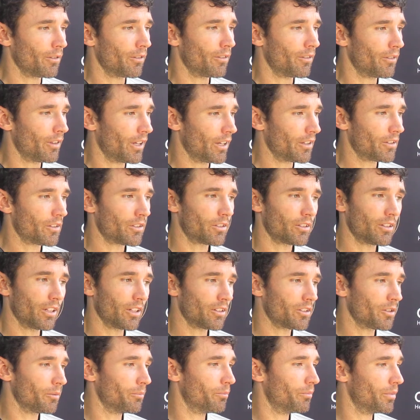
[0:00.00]

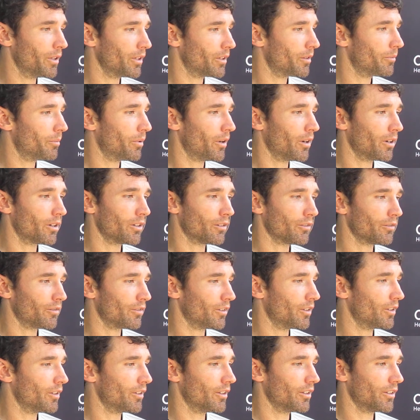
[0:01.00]
That's a big part
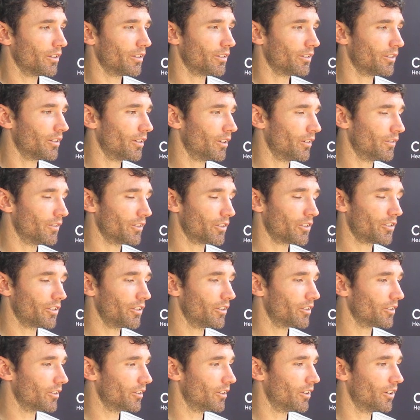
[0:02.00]
of a
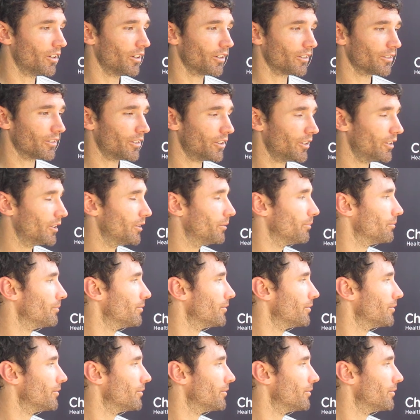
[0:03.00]
season-long team,